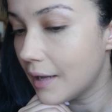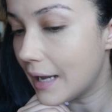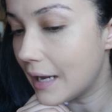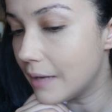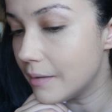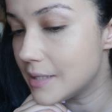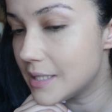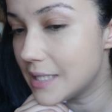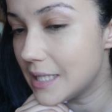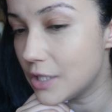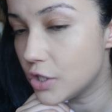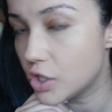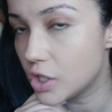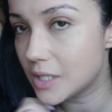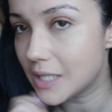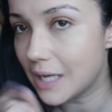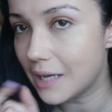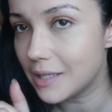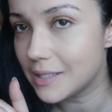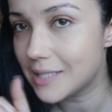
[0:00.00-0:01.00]
I would say it's
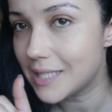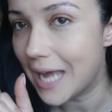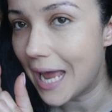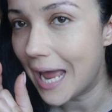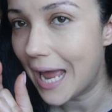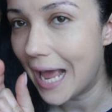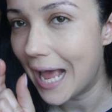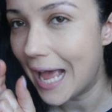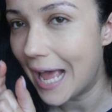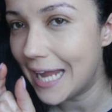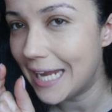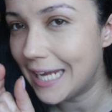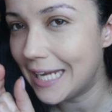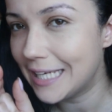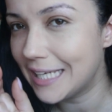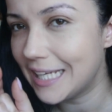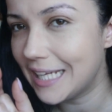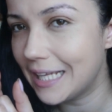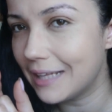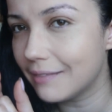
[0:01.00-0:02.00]
just a
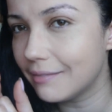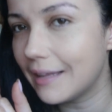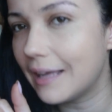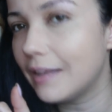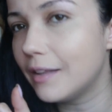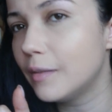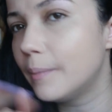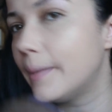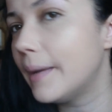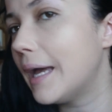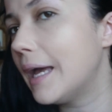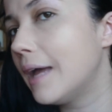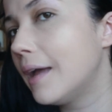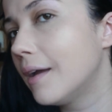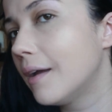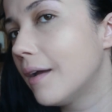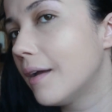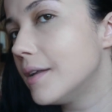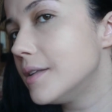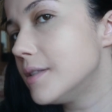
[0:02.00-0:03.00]
tiny little bit
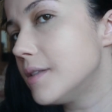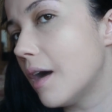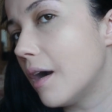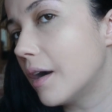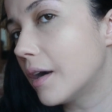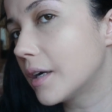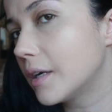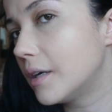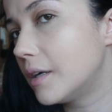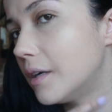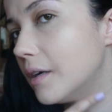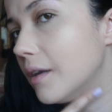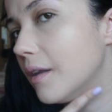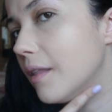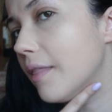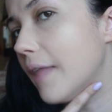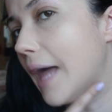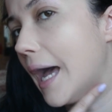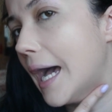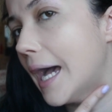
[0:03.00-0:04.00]
darker
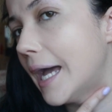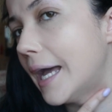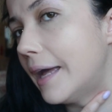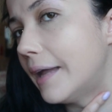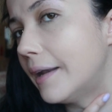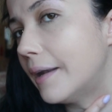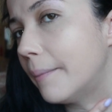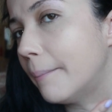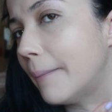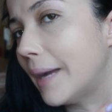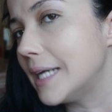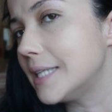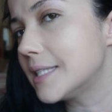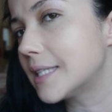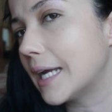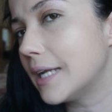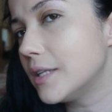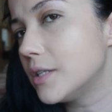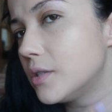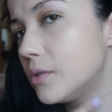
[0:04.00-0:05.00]
than my
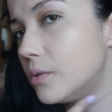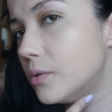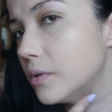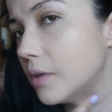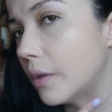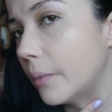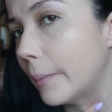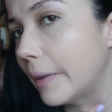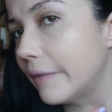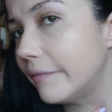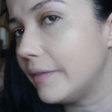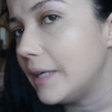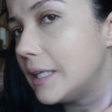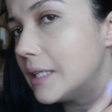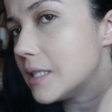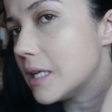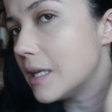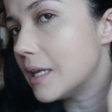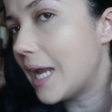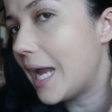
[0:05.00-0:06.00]
skin tone on my
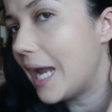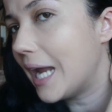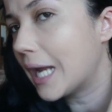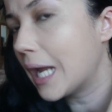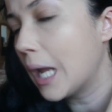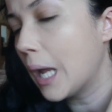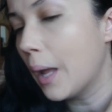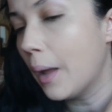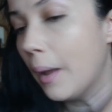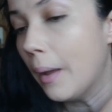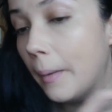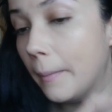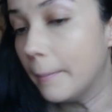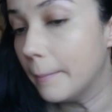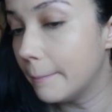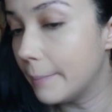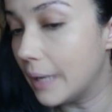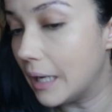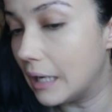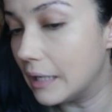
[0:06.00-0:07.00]
face and neck,
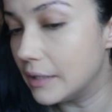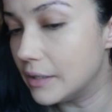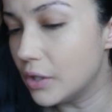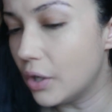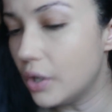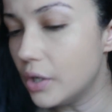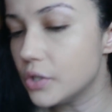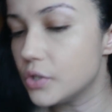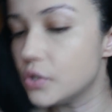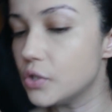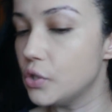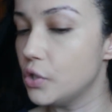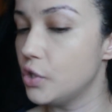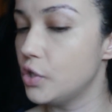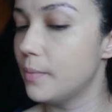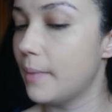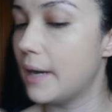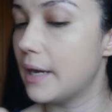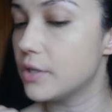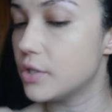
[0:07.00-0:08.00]
but not
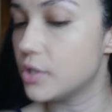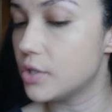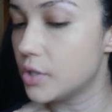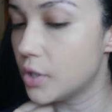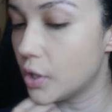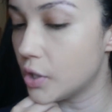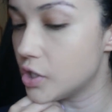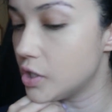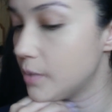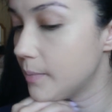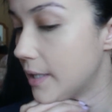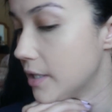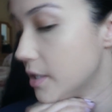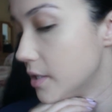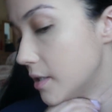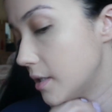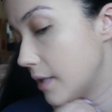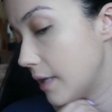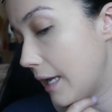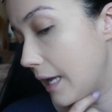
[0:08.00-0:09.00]
too much,
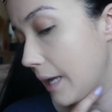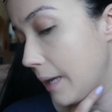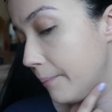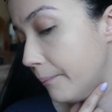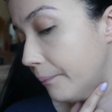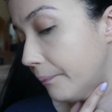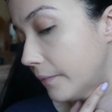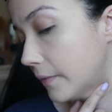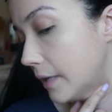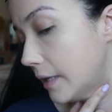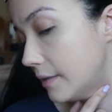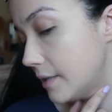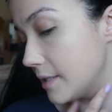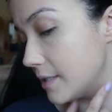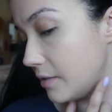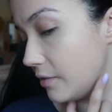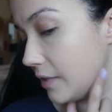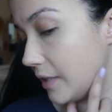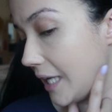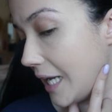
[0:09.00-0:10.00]
it
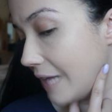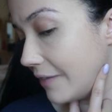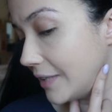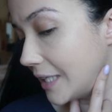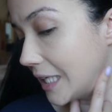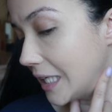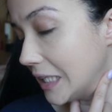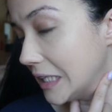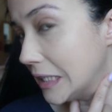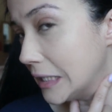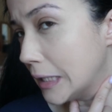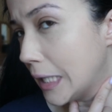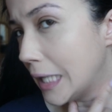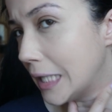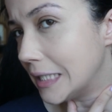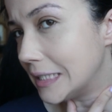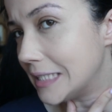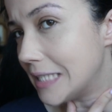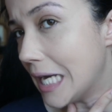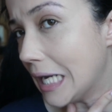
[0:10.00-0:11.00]
doesn't really have like
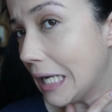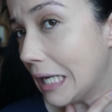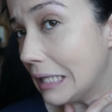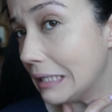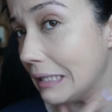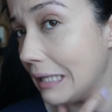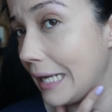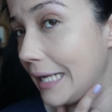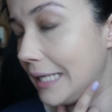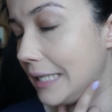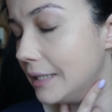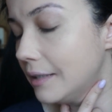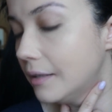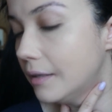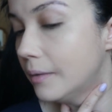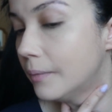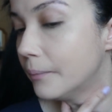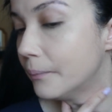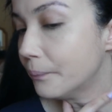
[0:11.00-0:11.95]
a line